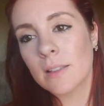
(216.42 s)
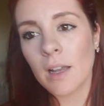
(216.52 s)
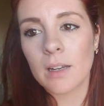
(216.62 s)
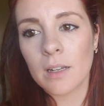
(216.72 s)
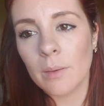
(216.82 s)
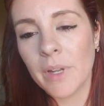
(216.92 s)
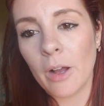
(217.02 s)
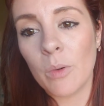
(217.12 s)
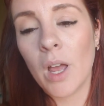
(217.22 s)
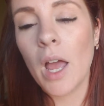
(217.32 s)
not going to come
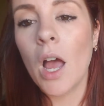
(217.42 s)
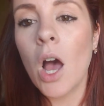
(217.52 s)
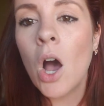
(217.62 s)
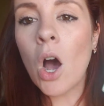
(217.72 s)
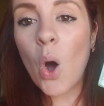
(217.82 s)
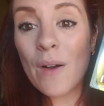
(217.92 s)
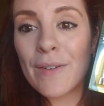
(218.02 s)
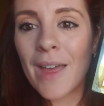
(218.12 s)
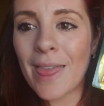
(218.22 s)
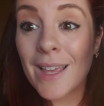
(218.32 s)
down off
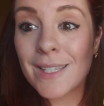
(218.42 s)
the